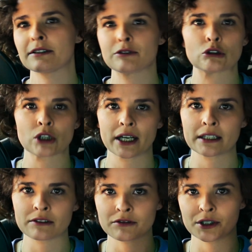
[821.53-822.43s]
if you try
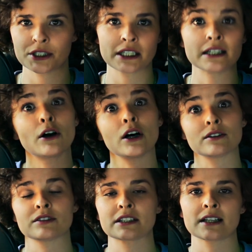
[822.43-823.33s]
confronting
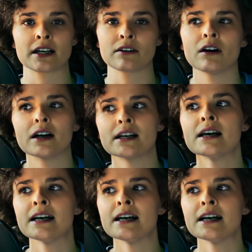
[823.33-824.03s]
conflict head on,